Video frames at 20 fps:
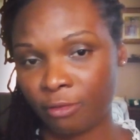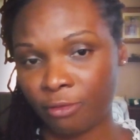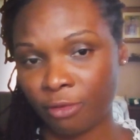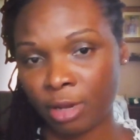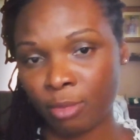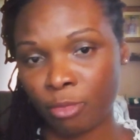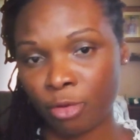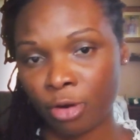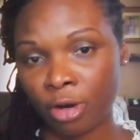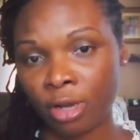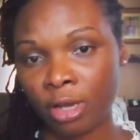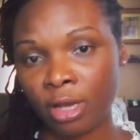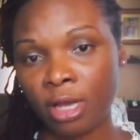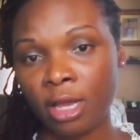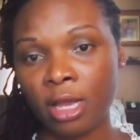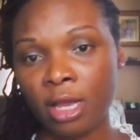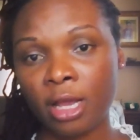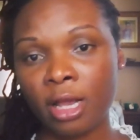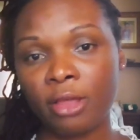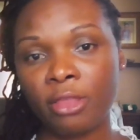framework
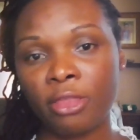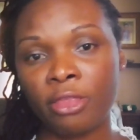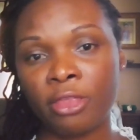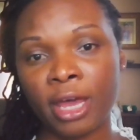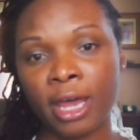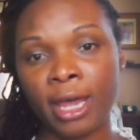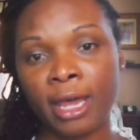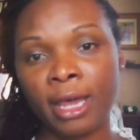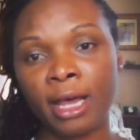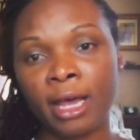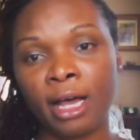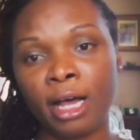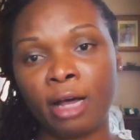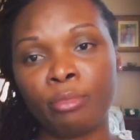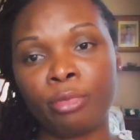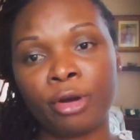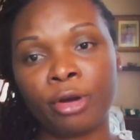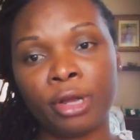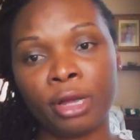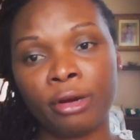that
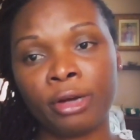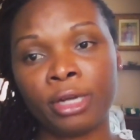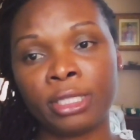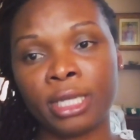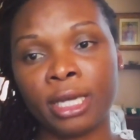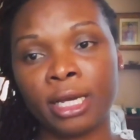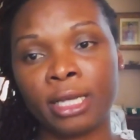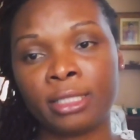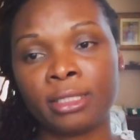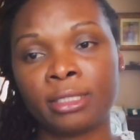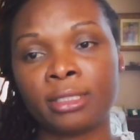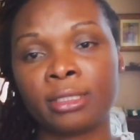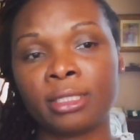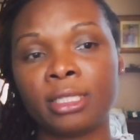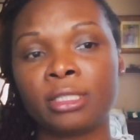prioritizes